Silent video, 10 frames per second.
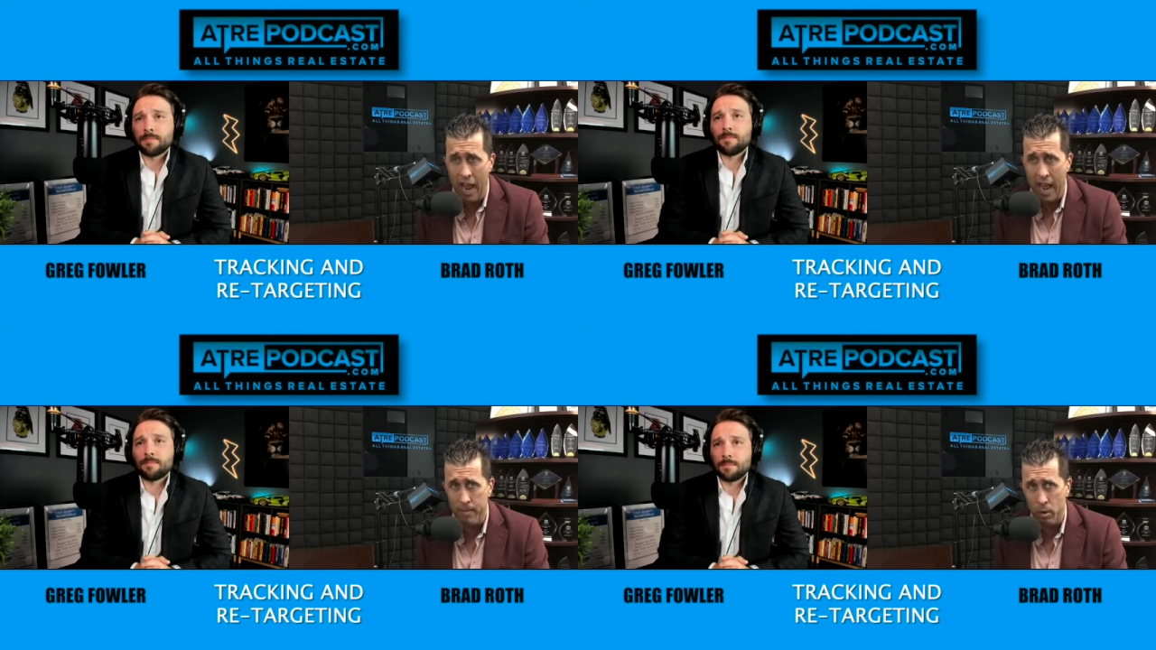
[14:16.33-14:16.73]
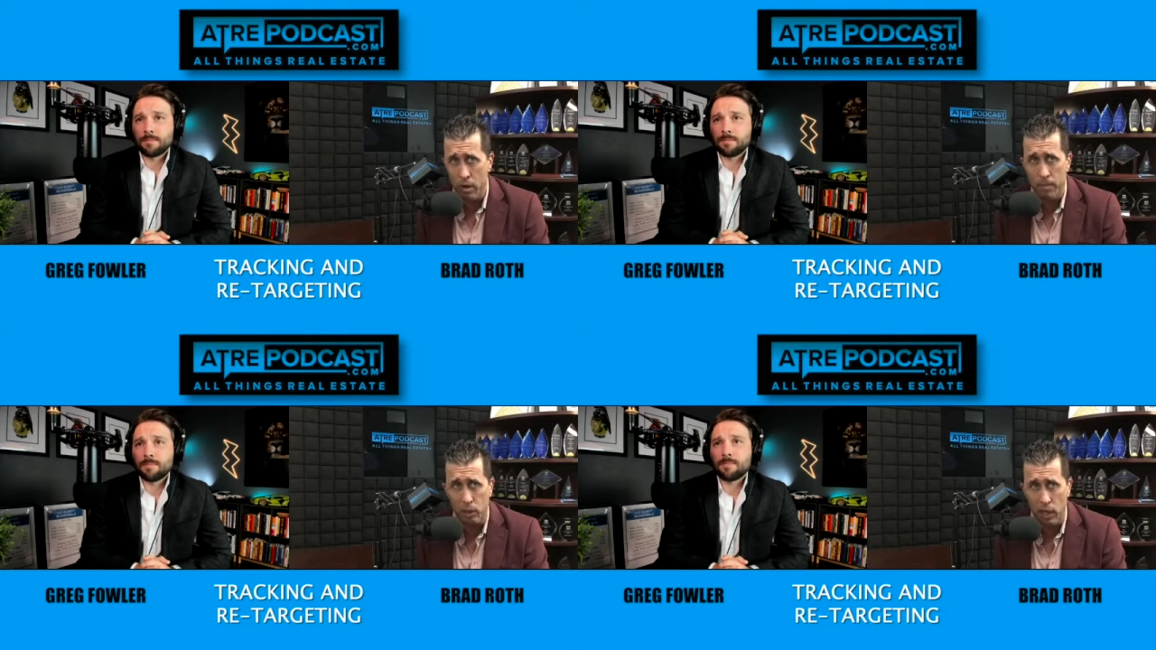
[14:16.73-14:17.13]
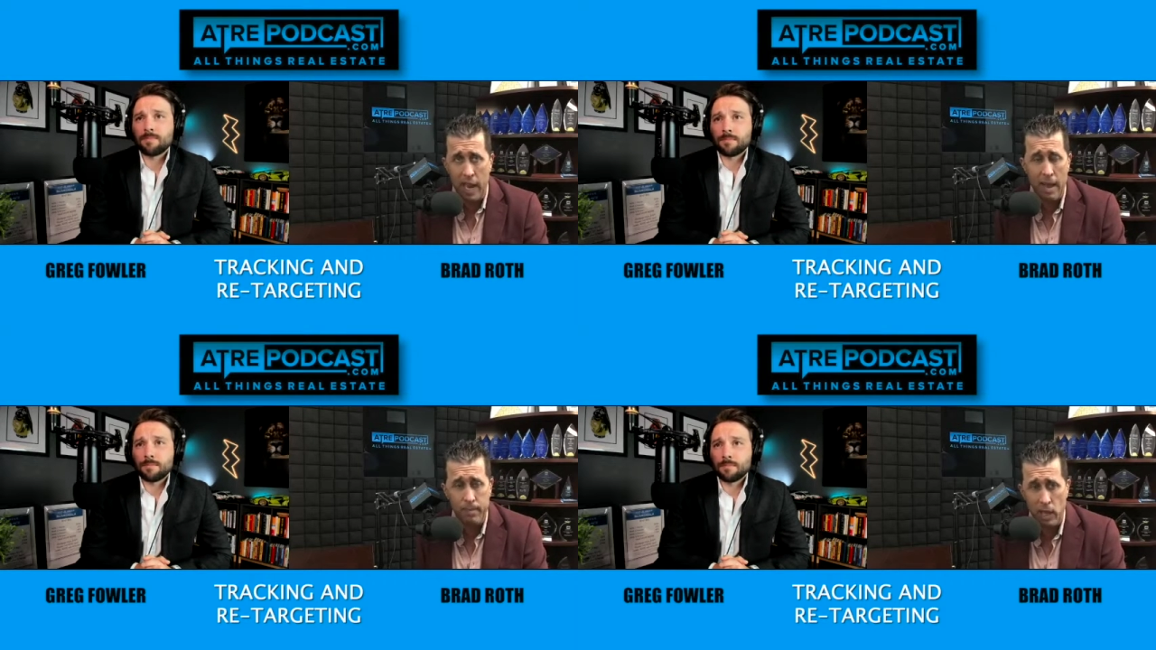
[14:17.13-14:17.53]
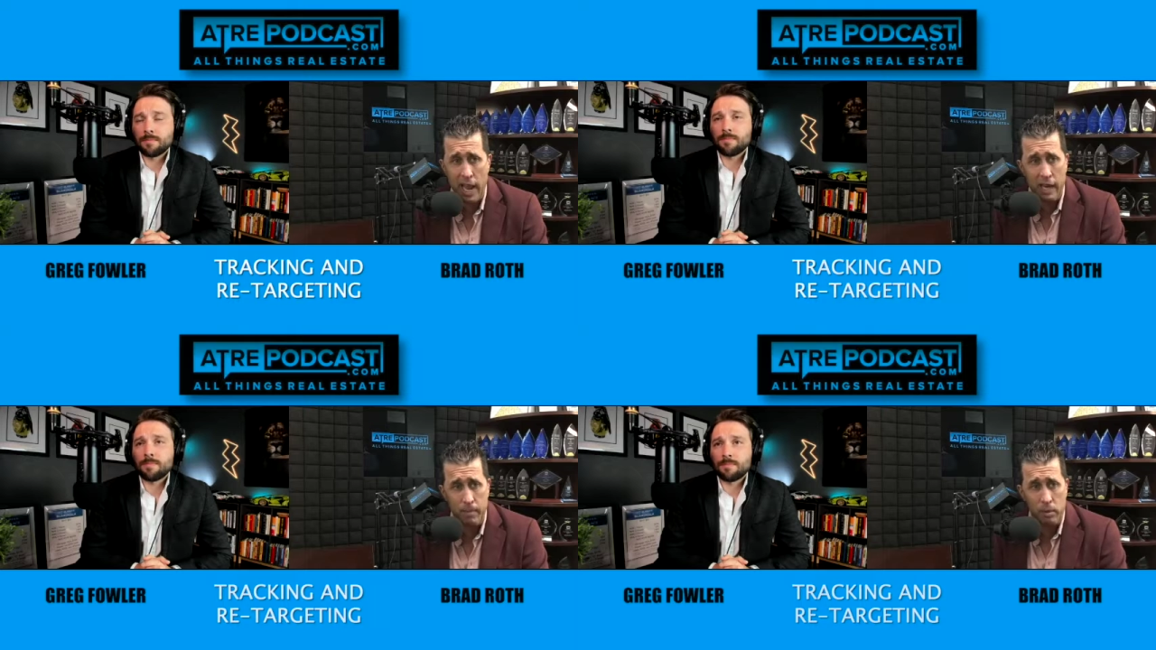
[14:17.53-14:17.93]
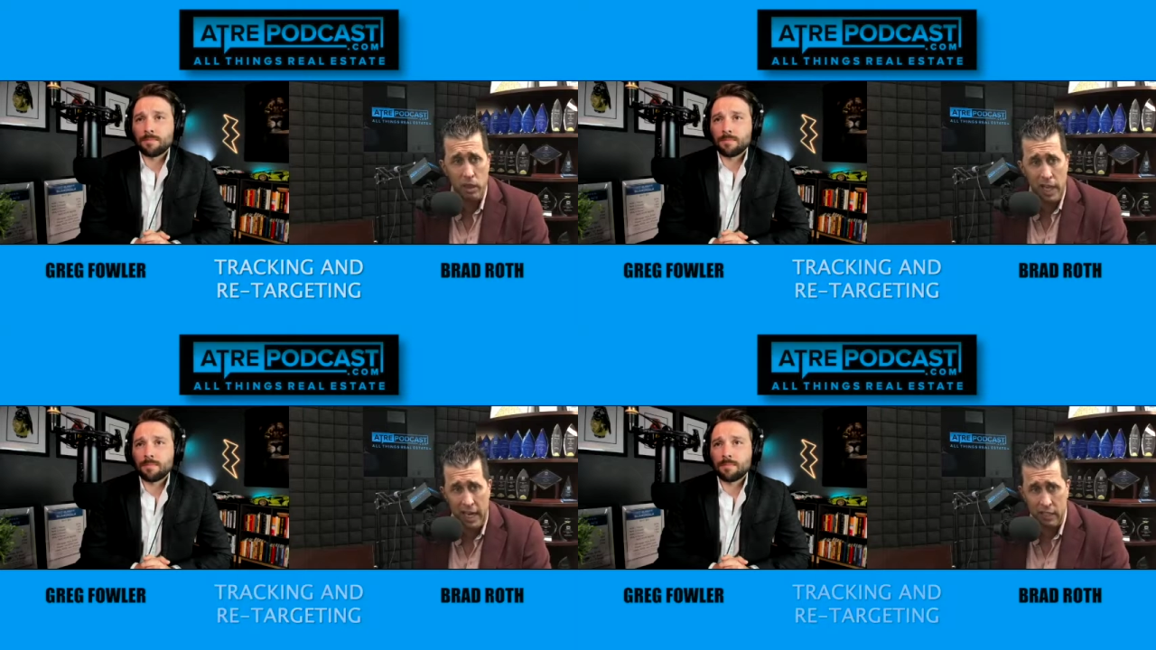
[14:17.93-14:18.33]
Speaker 1: and put a plan, plan in
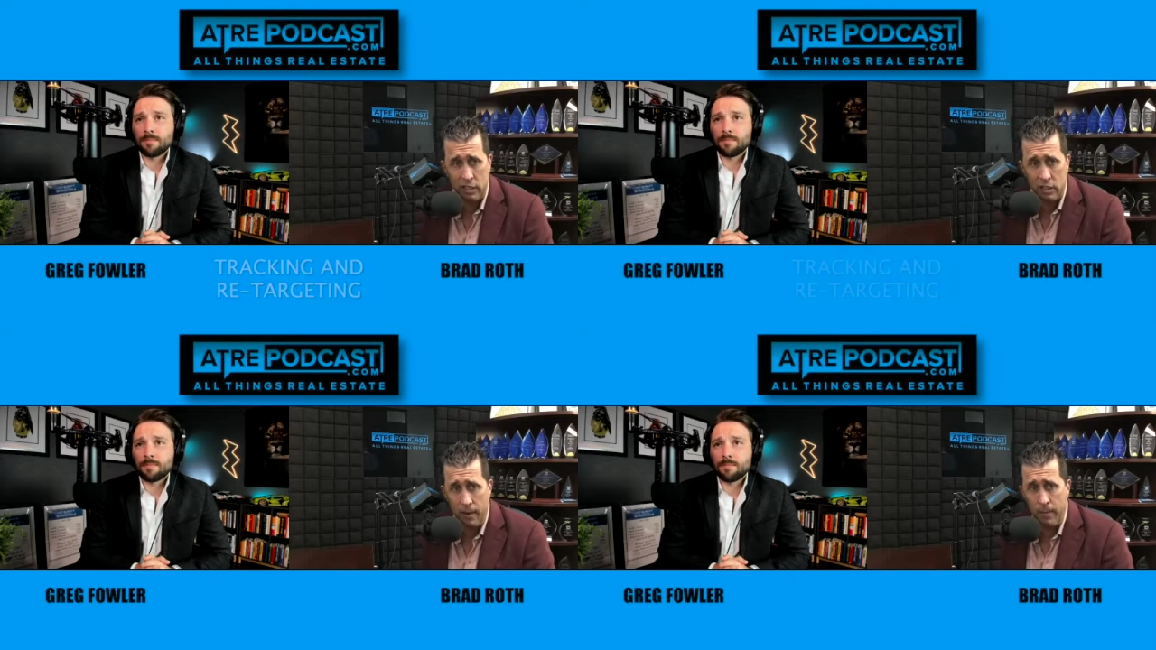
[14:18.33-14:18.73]
place.